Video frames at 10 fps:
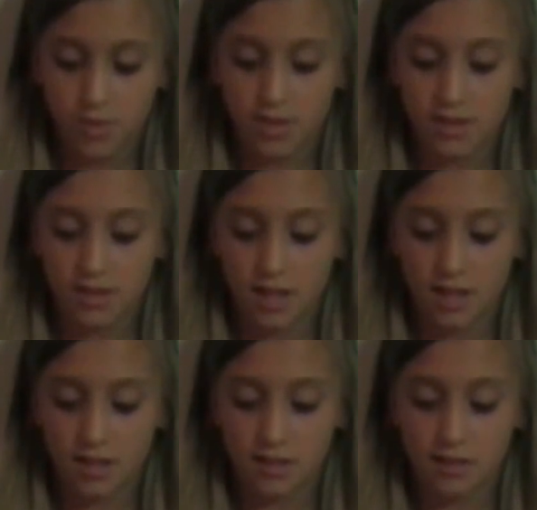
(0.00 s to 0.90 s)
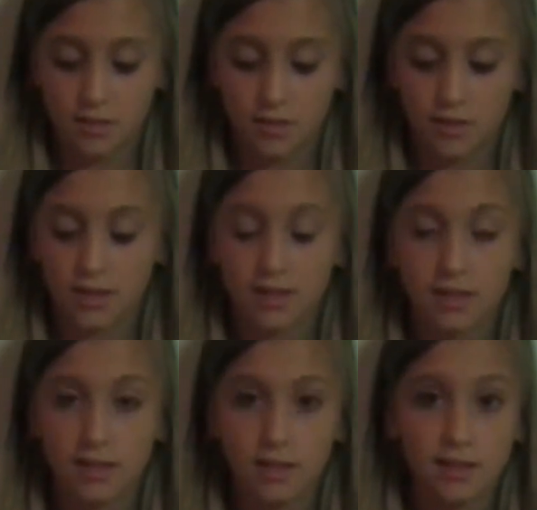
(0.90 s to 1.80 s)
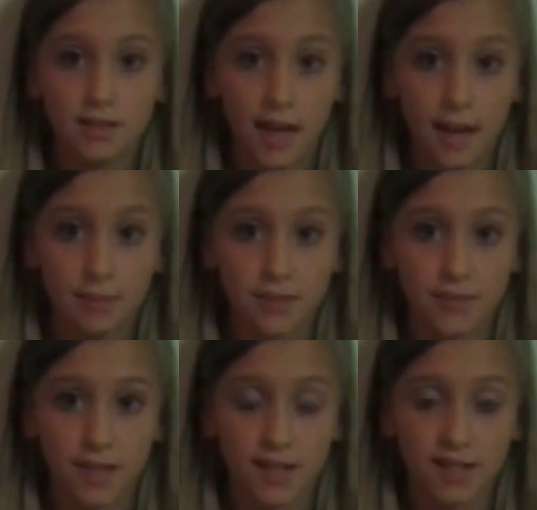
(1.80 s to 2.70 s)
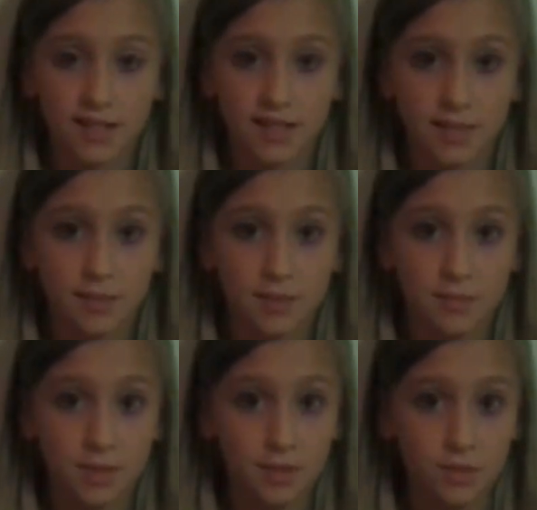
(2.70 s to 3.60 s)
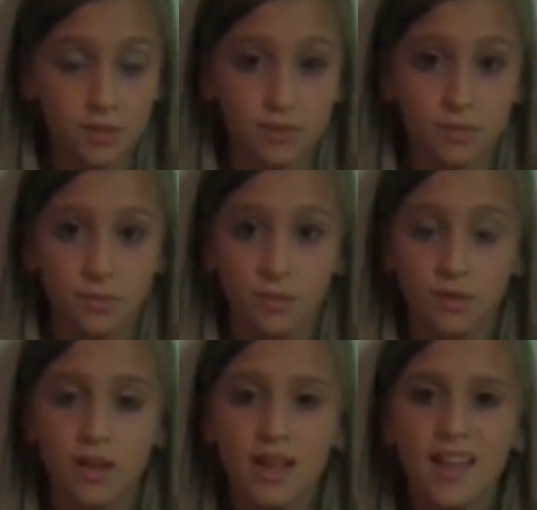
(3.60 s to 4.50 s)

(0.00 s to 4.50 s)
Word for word: princess, who had indeed captivated him in middle school,